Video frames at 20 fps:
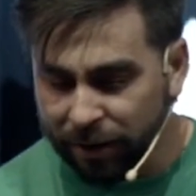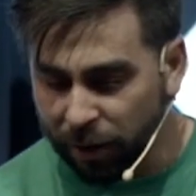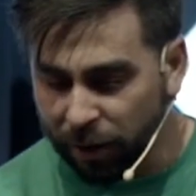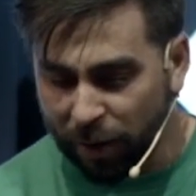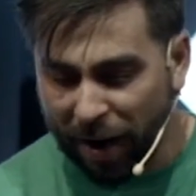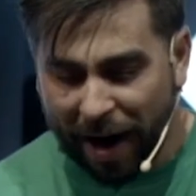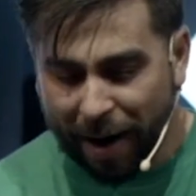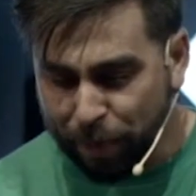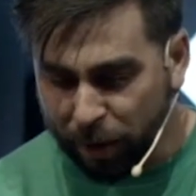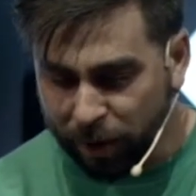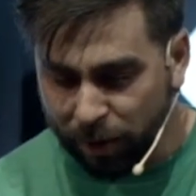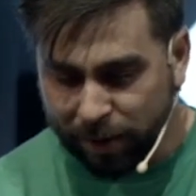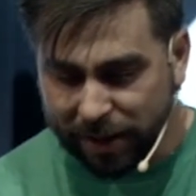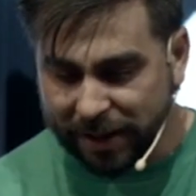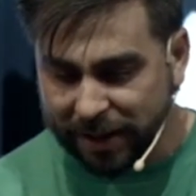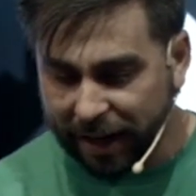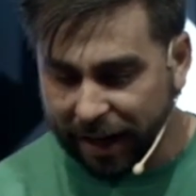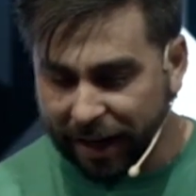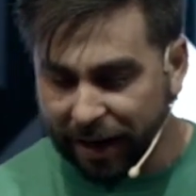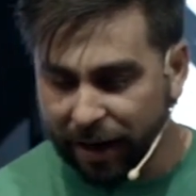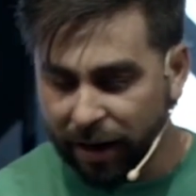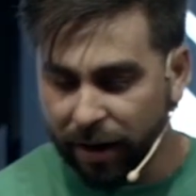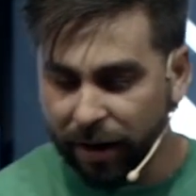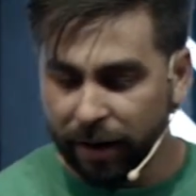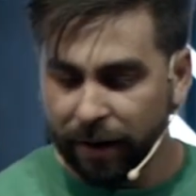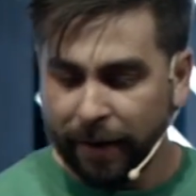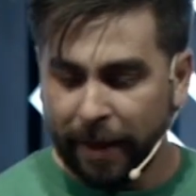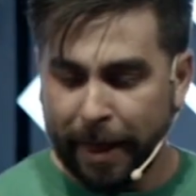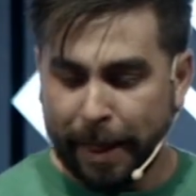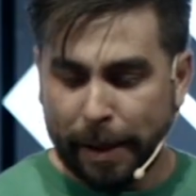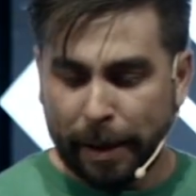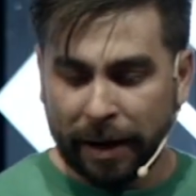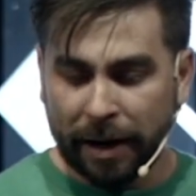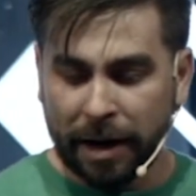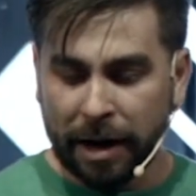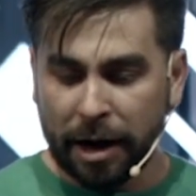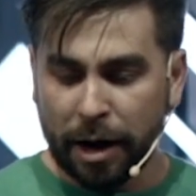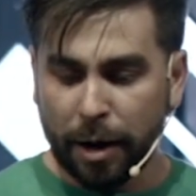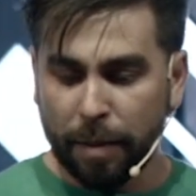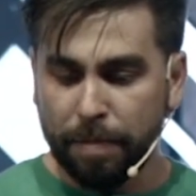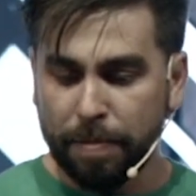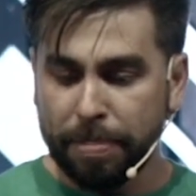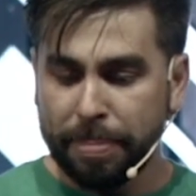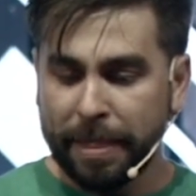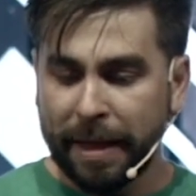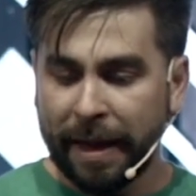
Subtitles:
the rapper, was there, and